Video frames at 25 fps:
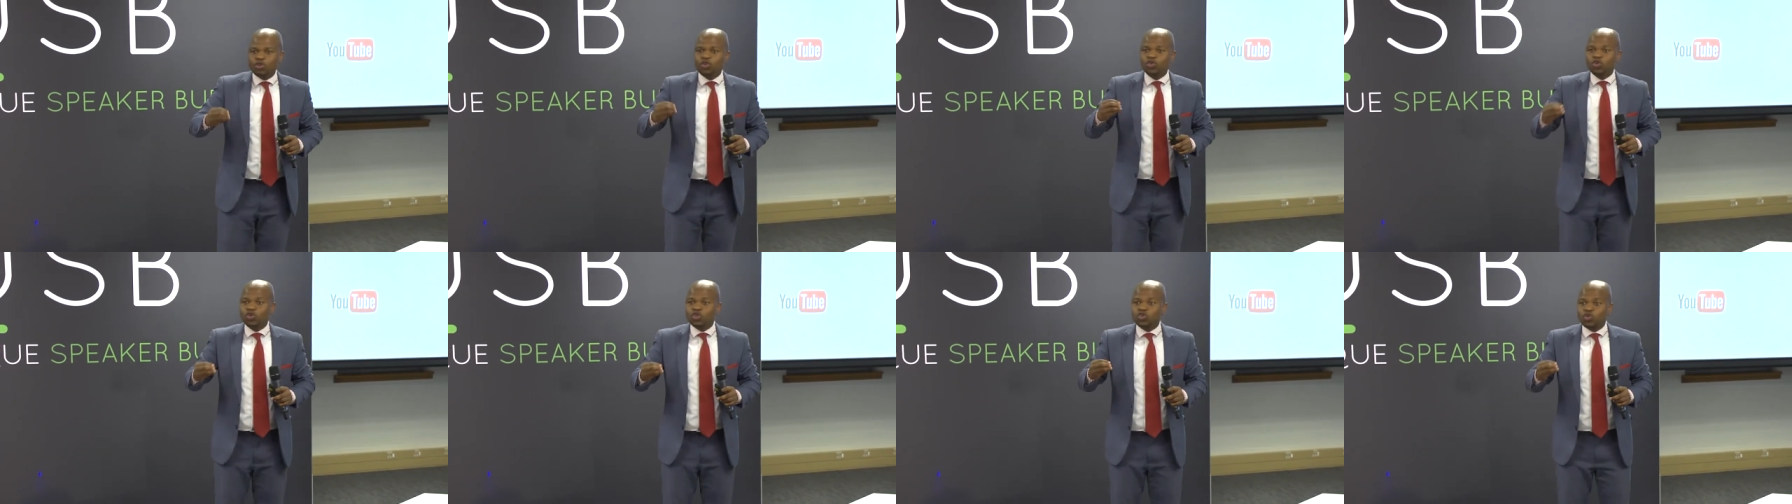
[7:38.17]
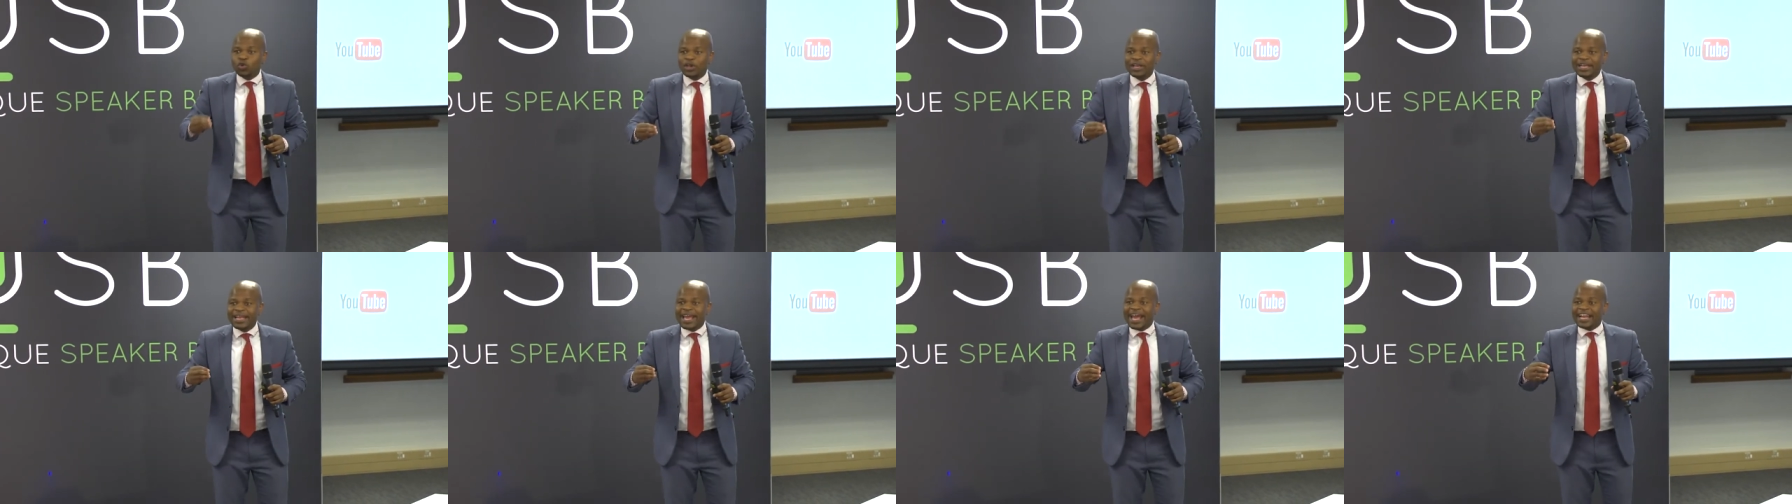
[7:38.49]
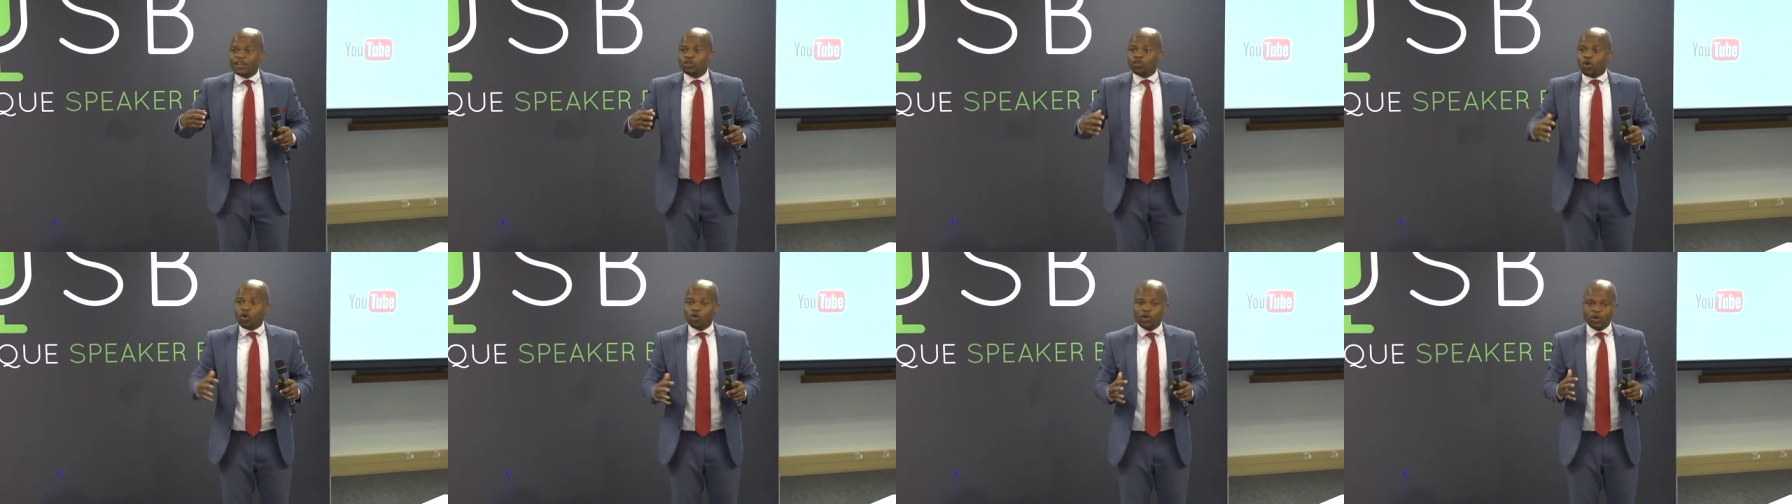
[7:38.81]
you used to really
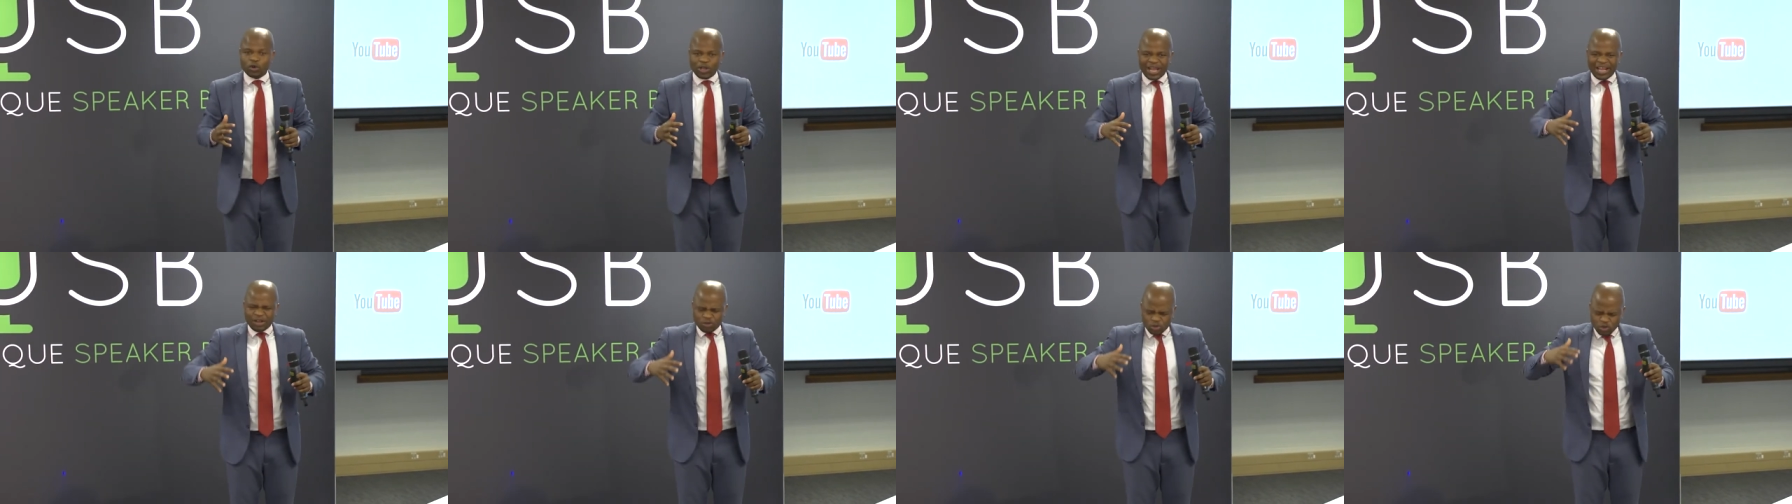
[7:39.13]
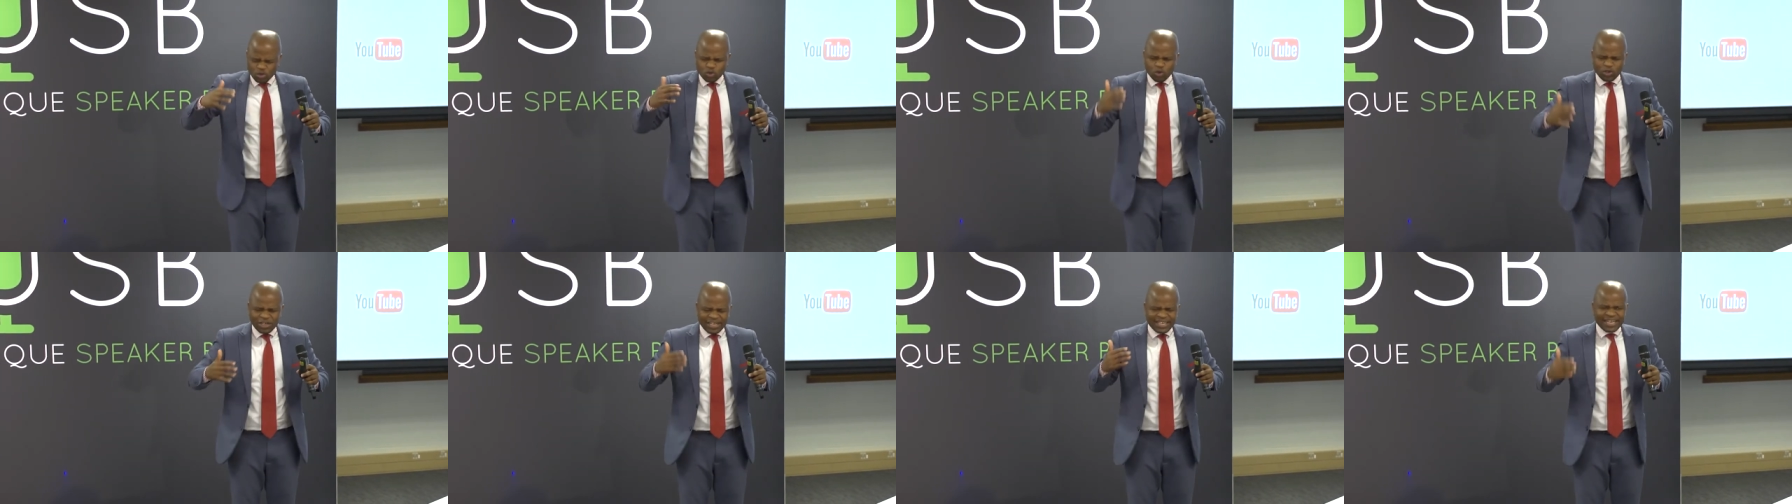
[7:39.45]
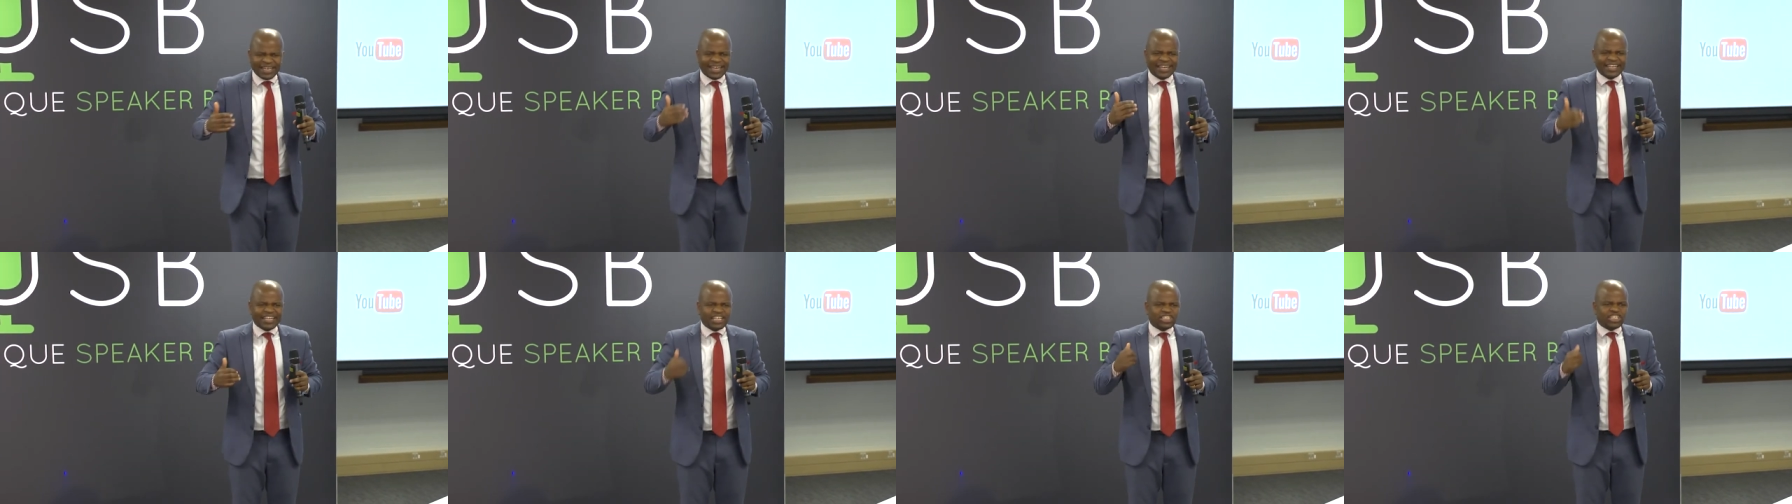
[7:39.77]
you
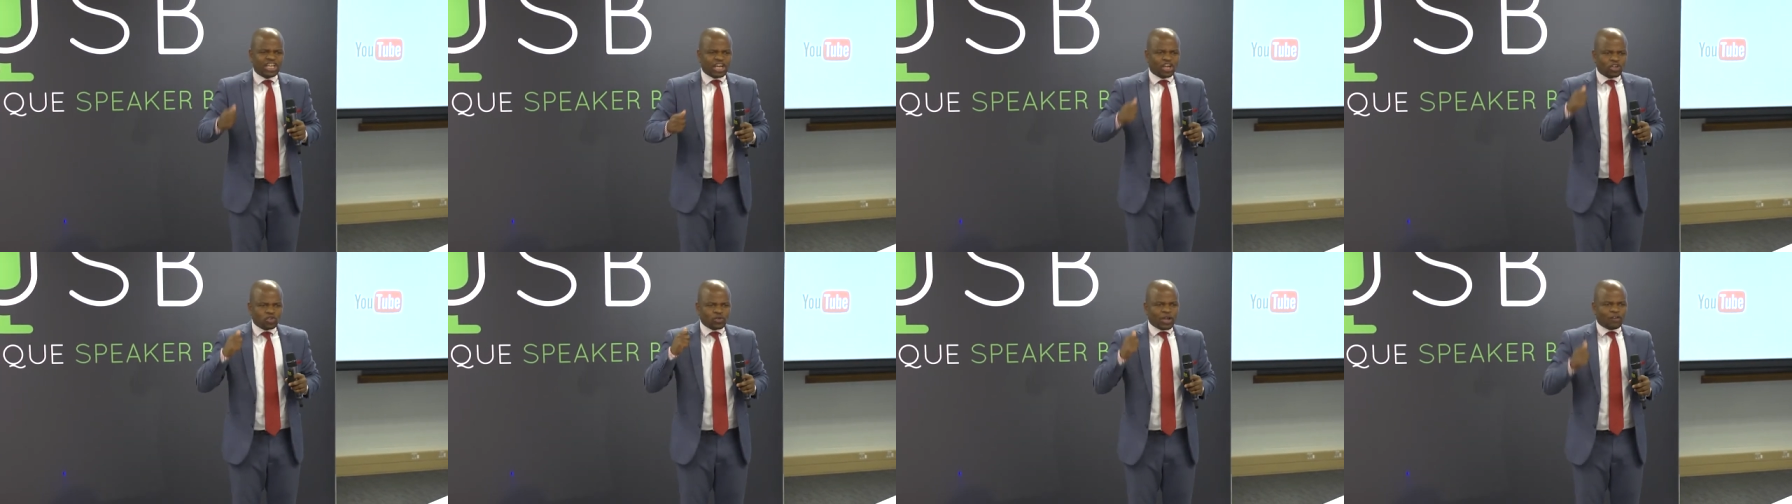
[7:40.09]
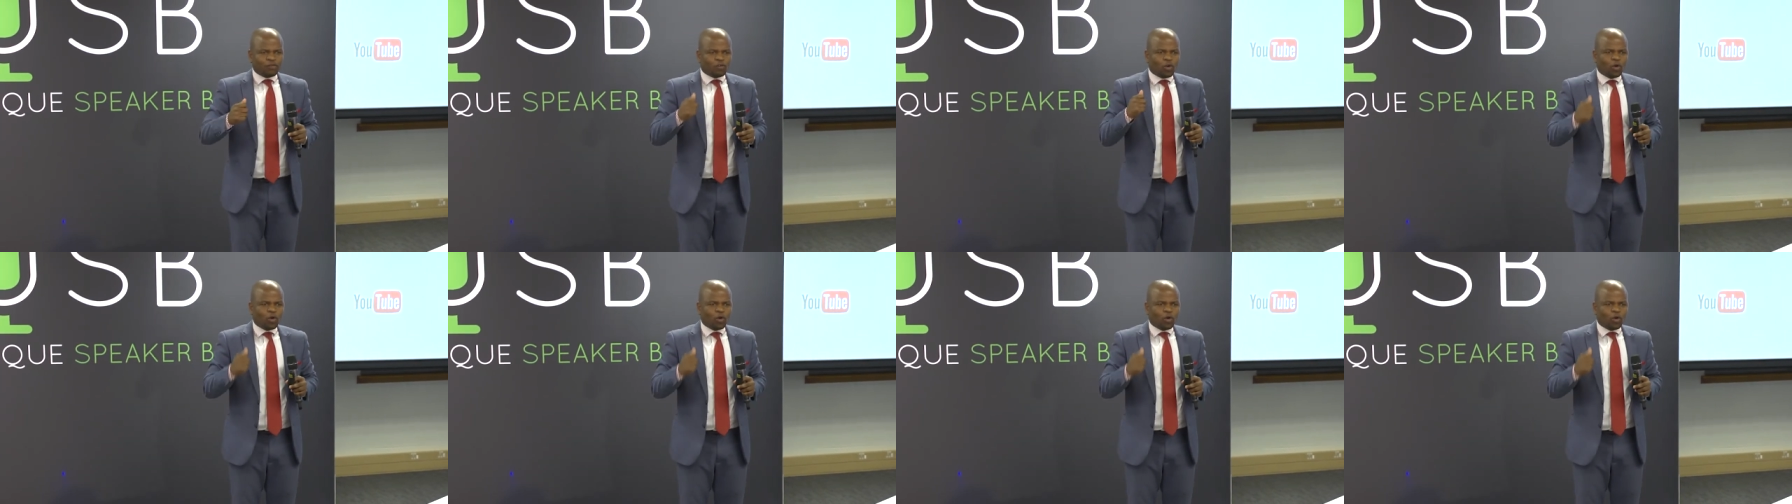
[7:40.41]
really need to have